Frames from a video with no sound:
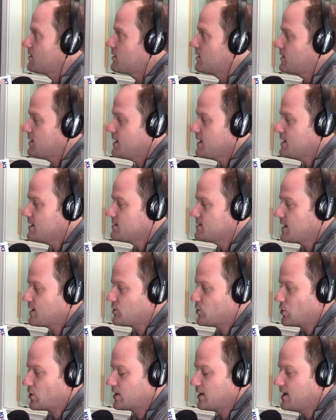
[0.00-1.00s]
it. The thing is,
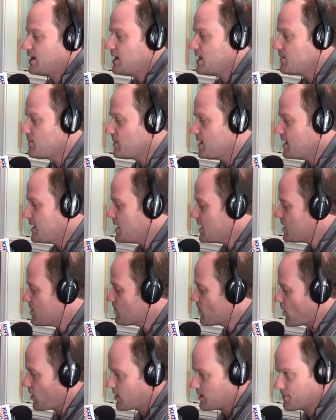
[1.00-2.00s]
like, look, in any in any
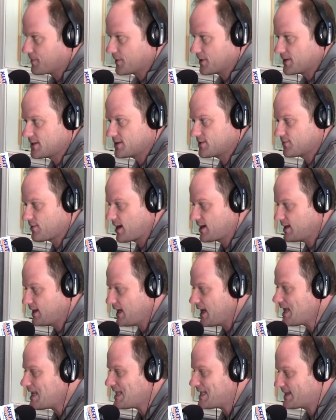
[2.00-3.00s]
marketplace, right?
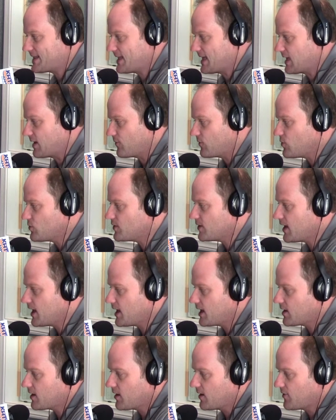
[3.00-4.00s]
In anything, if you
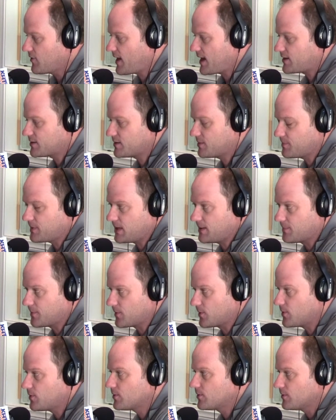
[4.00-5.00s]
take a thousand
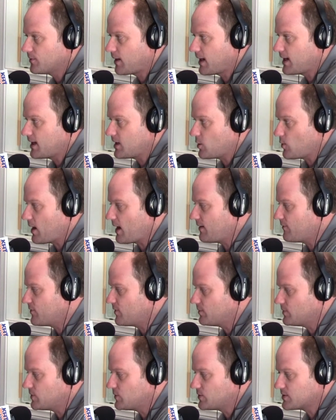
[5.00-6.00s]
people, right, and you have
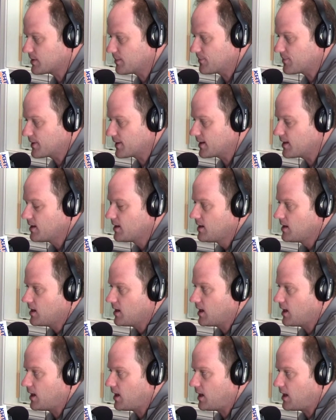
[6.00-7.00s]
them do something,
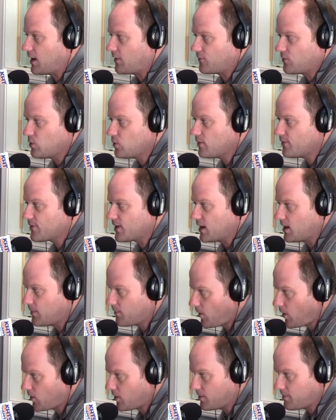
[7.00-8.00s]
uh, a few of
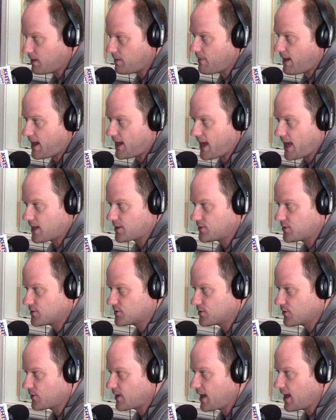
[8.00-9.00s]
them are going to be bad
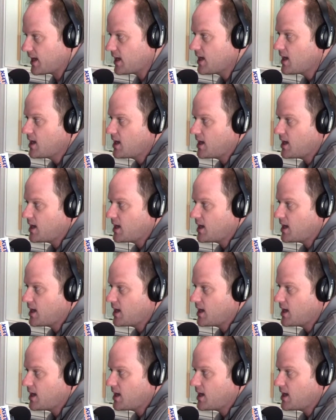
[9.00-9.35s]
actors, okay?